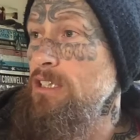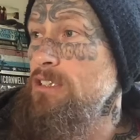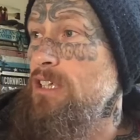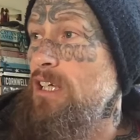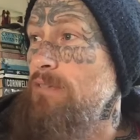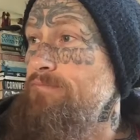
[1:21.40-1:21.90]

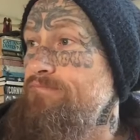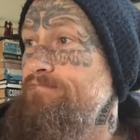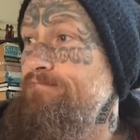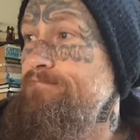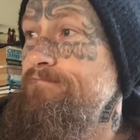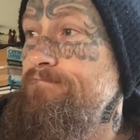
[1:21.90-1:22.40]
So
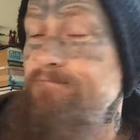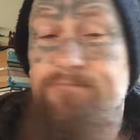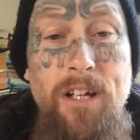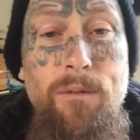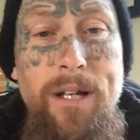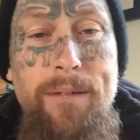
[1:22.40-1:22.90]

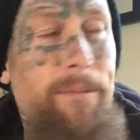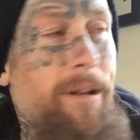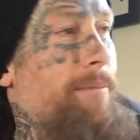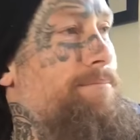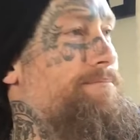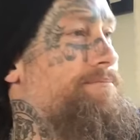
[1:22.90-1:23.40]
don't wake me
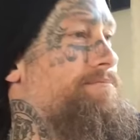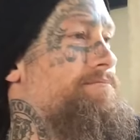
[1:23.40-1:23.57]
up.